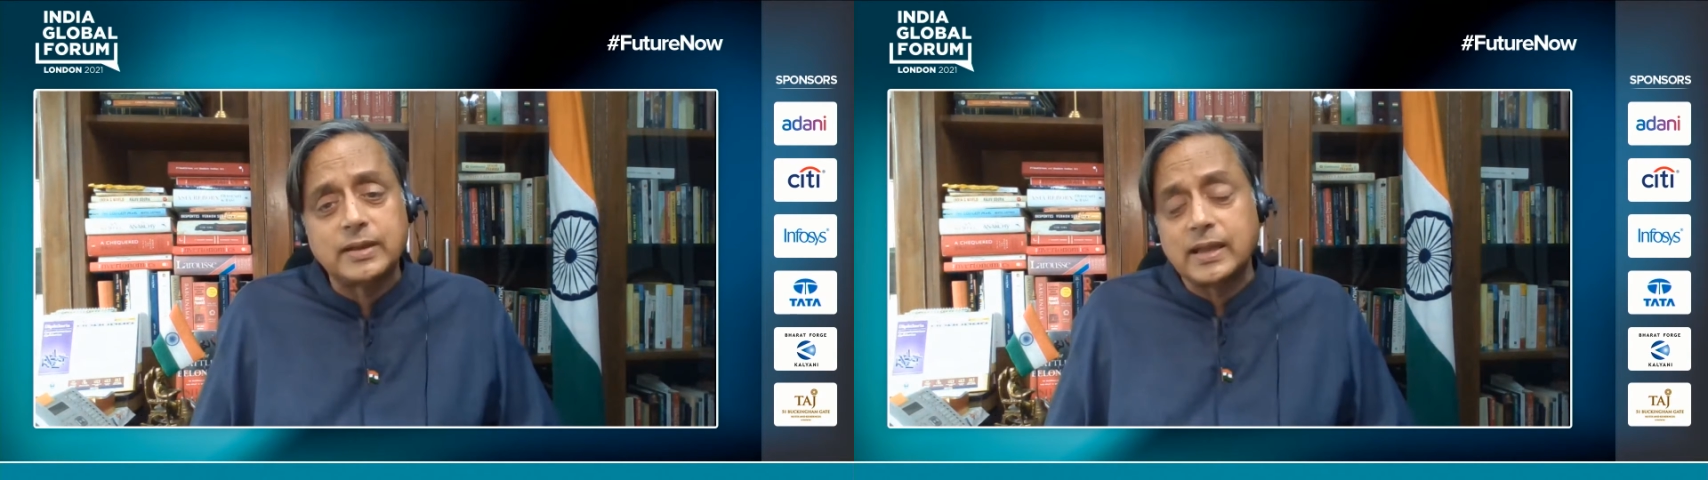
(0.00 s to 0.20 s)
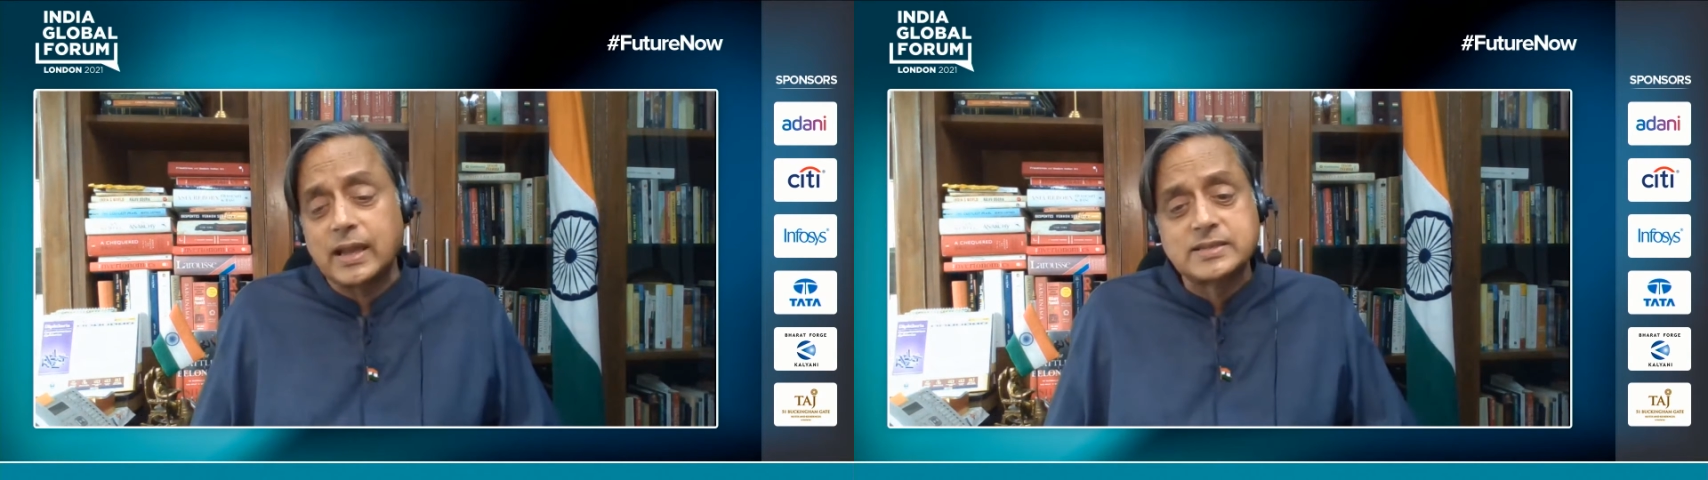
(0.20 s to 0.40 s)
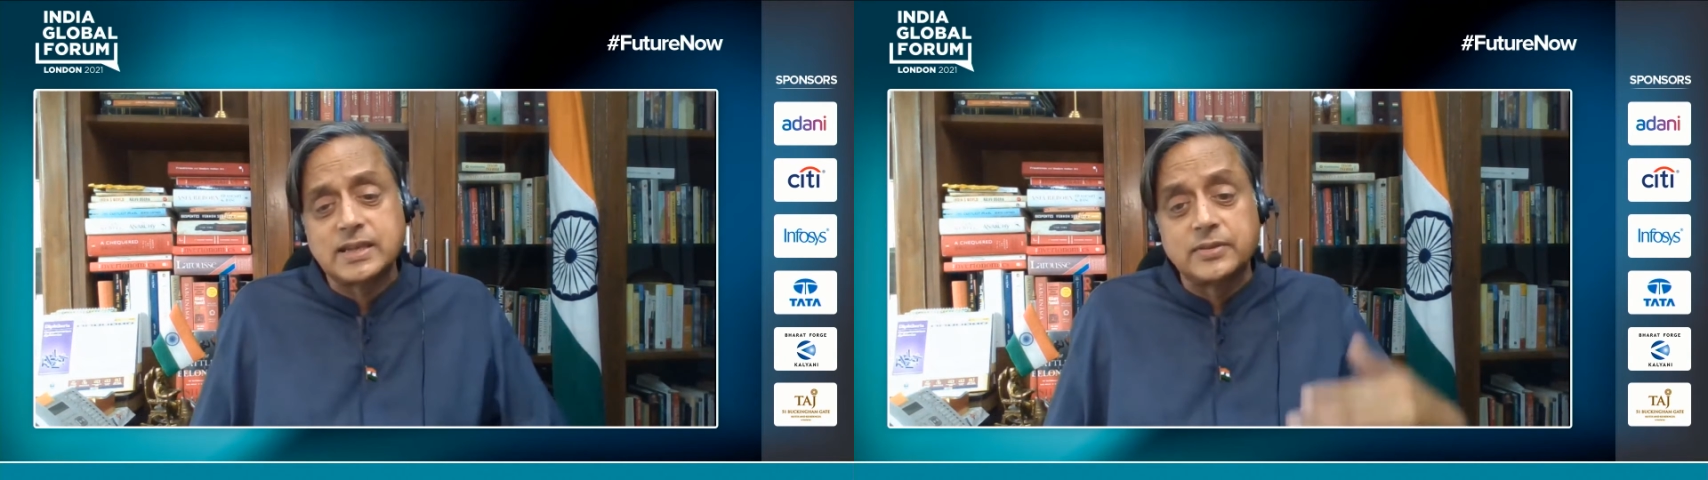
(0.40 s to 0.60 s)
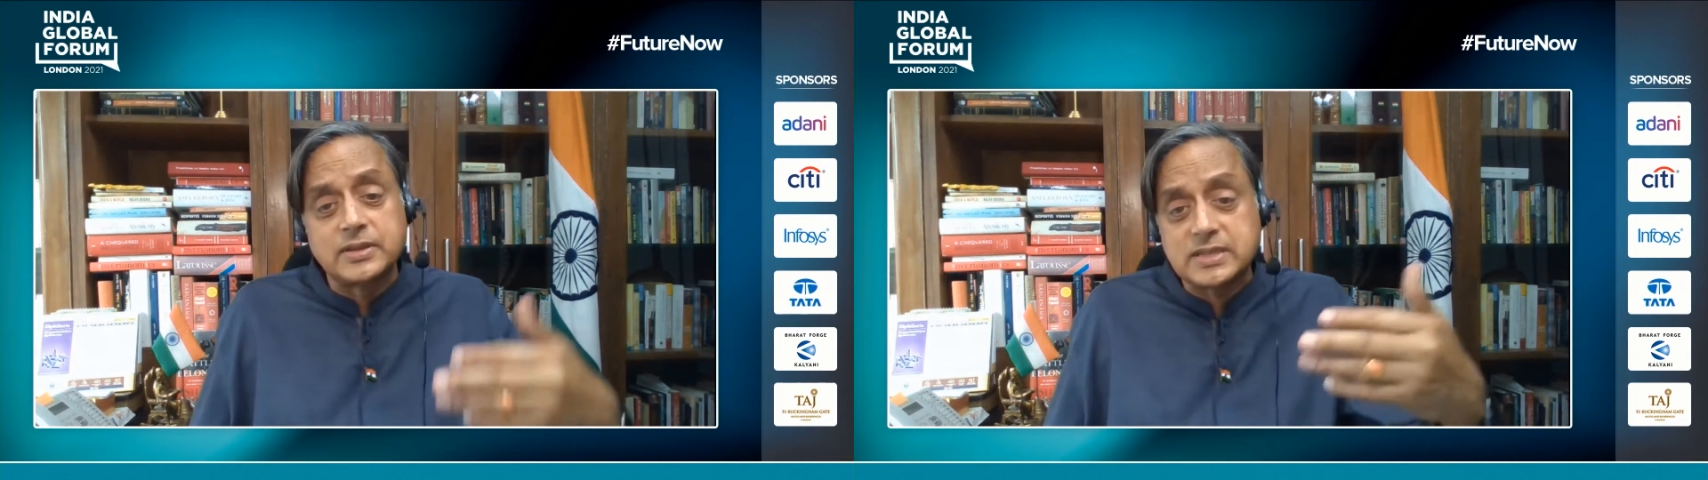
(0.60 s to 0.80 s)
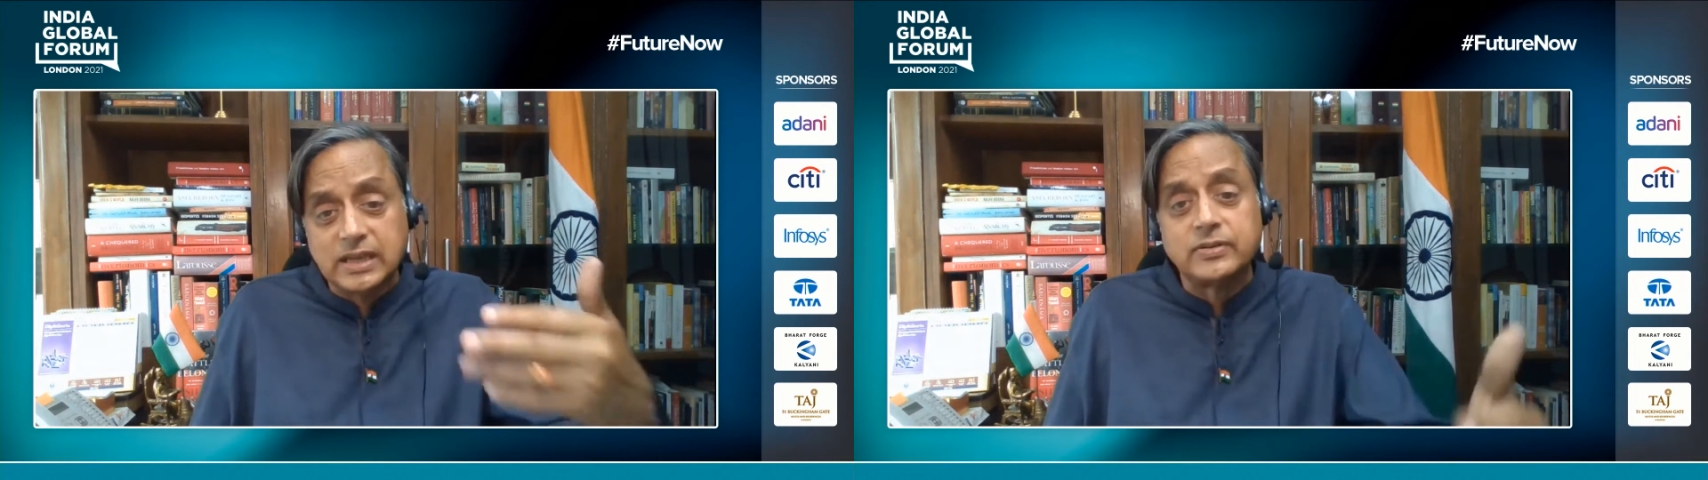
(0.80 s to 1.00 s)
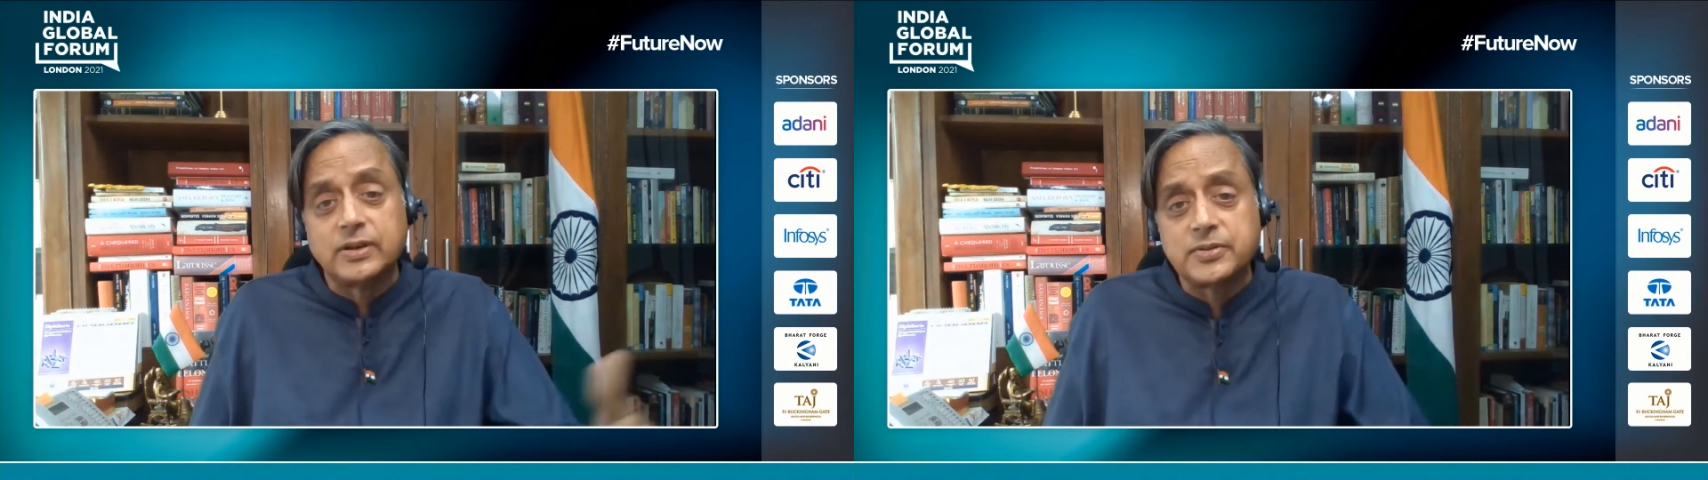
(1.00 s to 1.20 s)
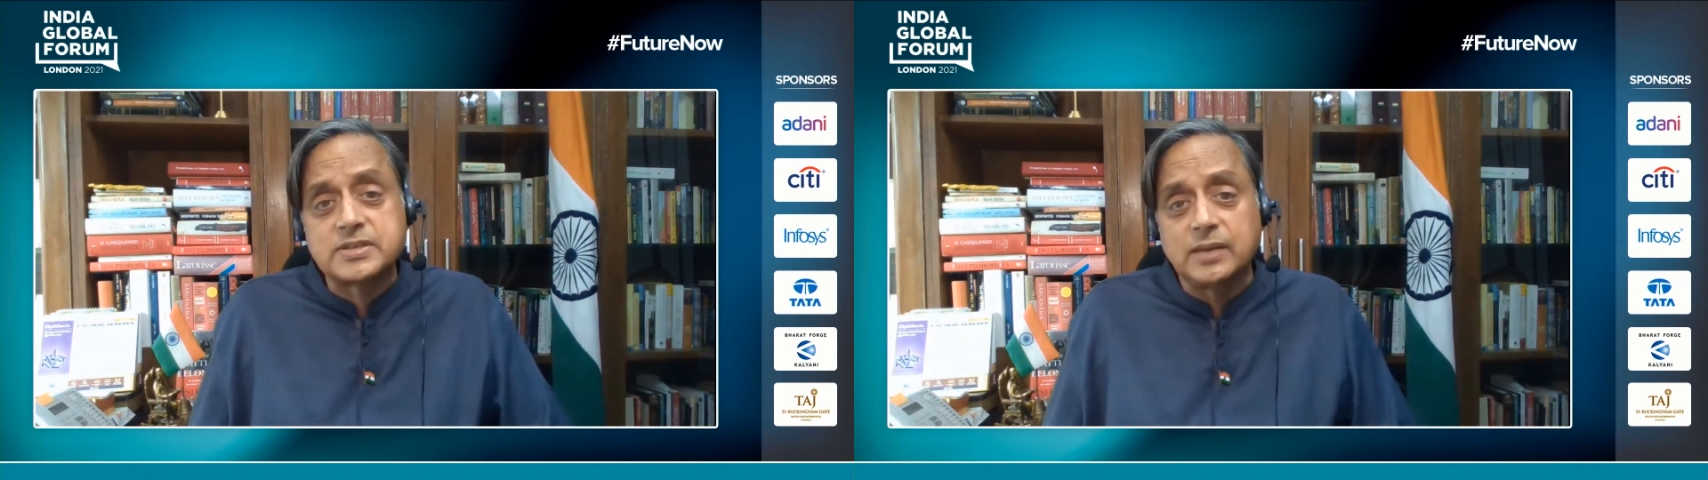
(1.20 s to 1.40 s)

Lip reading: and I said this even in the